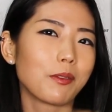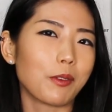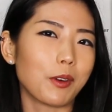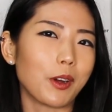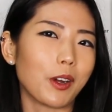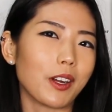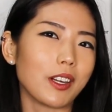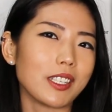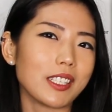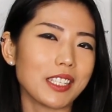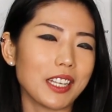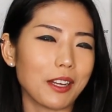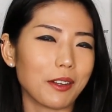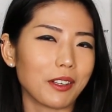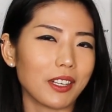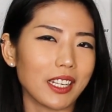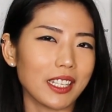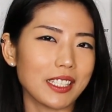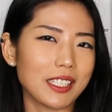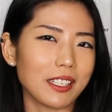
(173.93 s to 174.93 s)
for
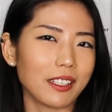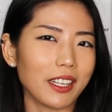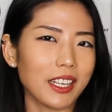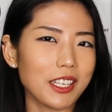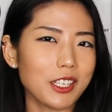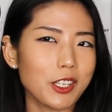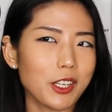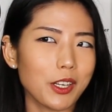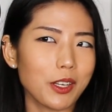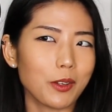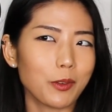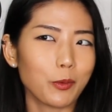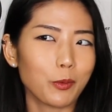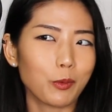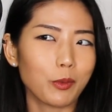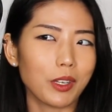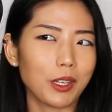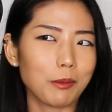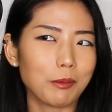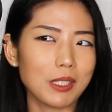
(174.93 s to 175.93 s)
sound isolation
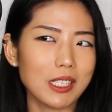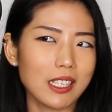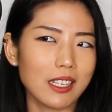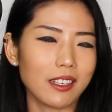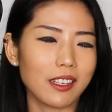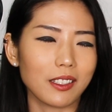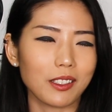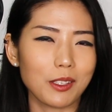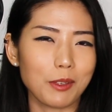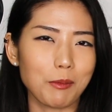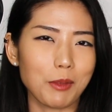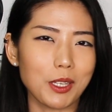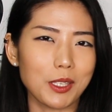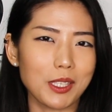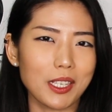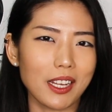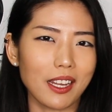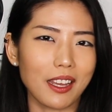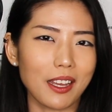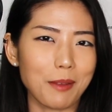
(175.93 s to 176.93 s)
when I'm listening to
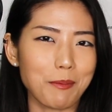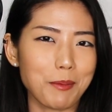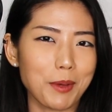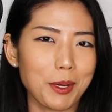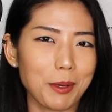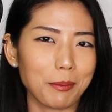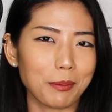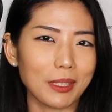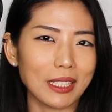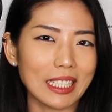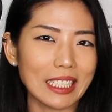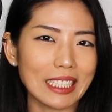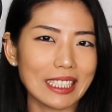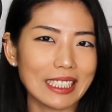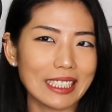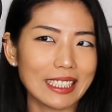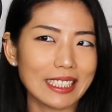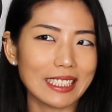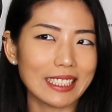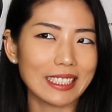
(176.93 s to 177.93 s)
music in public.
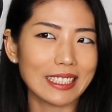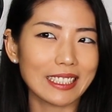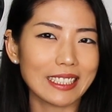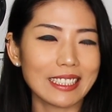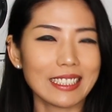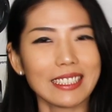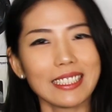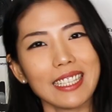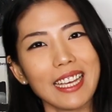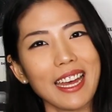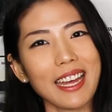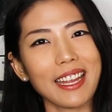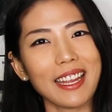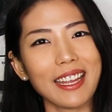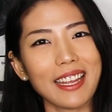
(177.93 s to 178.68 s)
Yeah.